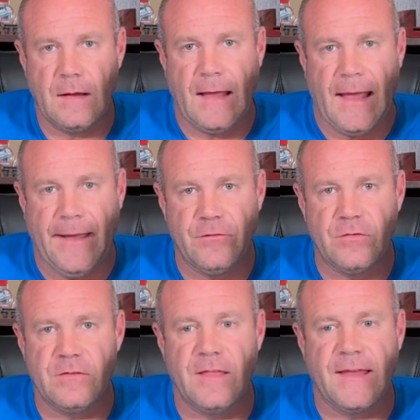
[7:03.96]
they get
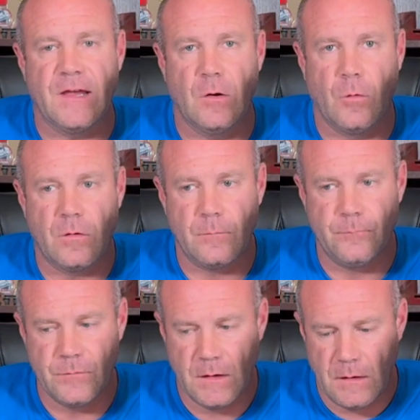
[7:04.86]
older,
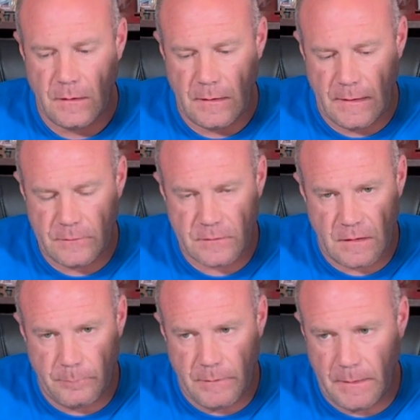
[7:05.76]
it's going to be
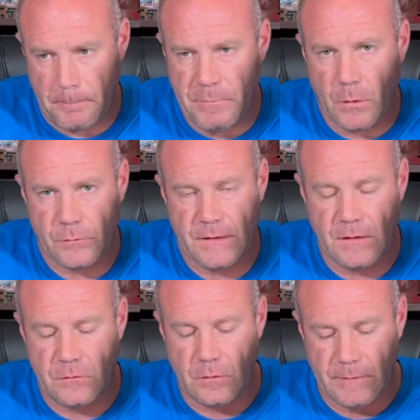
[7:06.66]
built into them. Now, I had a
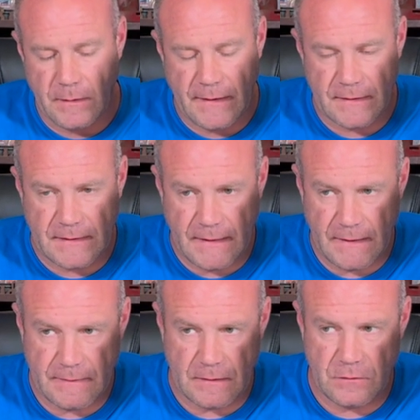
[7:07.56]
kid that used to
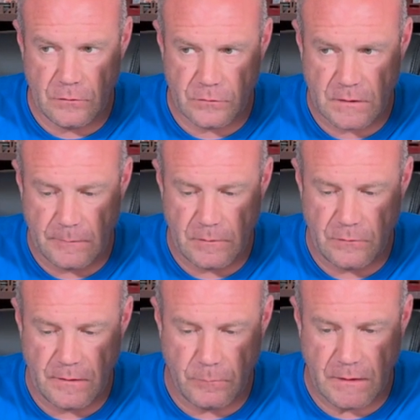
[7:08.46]
come to the gym when he was
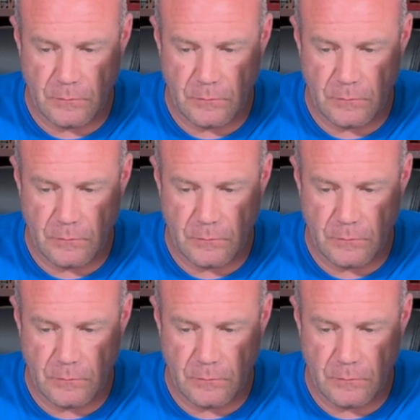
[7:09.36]
younger,